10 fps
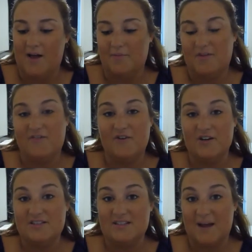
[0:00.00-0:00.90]
the
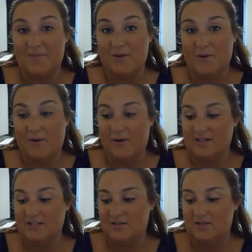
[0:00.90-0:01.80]
first step that we're going
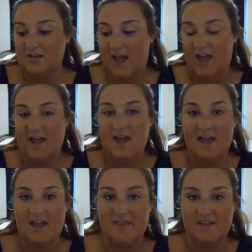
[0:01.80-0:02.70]
to do today,
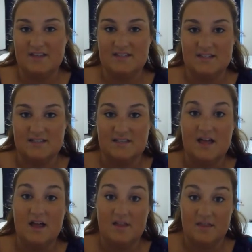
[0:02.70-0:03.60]
and this is
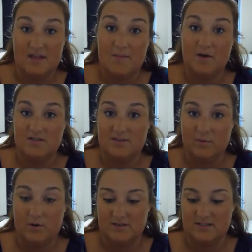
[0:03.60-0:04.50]
the most
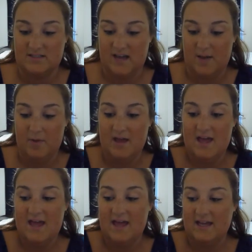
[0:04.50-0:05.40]
important step,
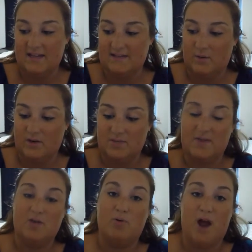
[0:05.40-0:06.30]
is going to
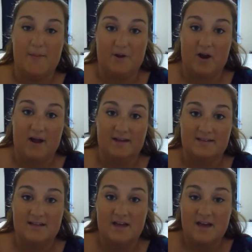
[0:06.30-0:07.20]
be to prime your
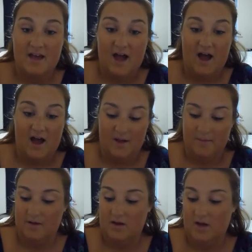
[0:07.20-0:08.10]
eyes.
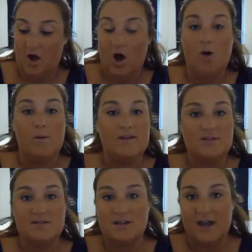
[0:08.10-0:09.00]
Always
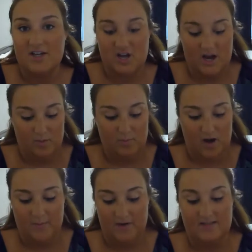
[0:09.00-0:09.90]
use an eyeshadow
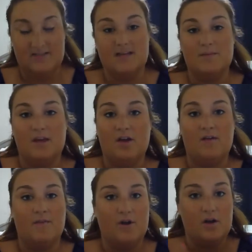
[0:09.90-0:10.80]
primer. It's going to make your
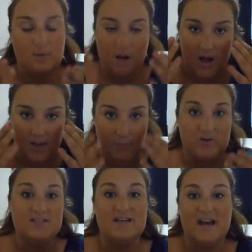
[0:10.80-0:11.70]
look
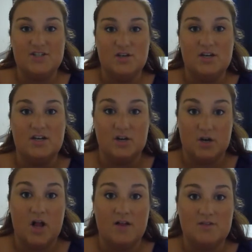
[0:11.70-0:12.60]
more saturated and your
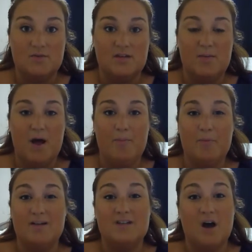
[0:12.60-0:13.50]
colors really pop,
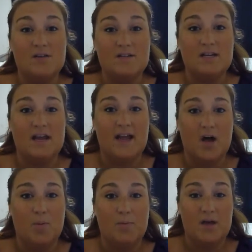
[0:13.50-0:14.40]
but it's also going to
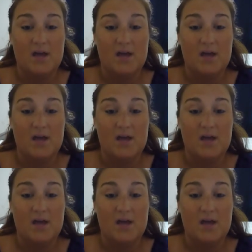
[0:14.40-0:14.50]
help